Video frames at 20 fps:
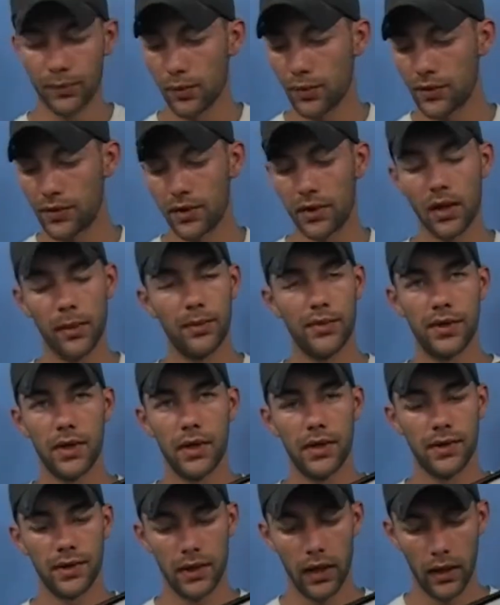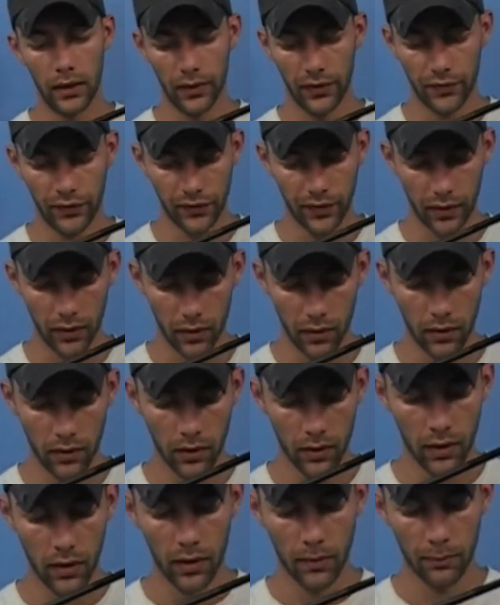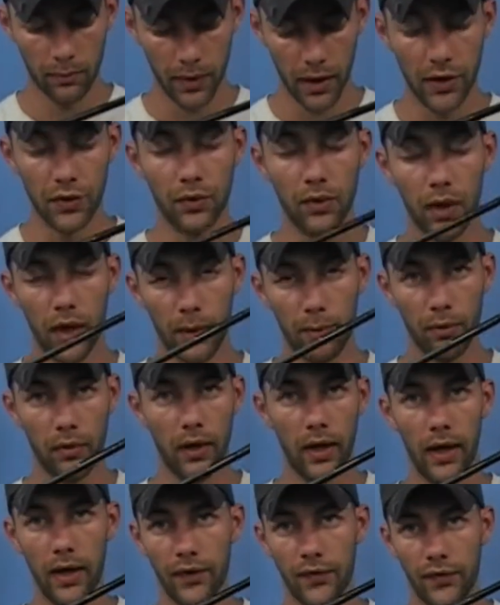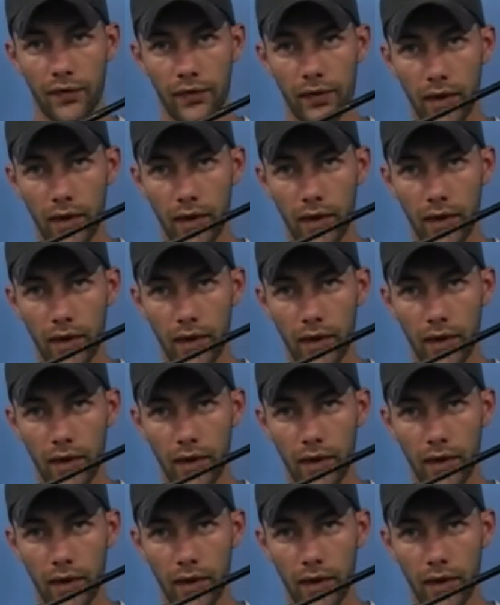Most of the time you see stainless steel, but I do like brass.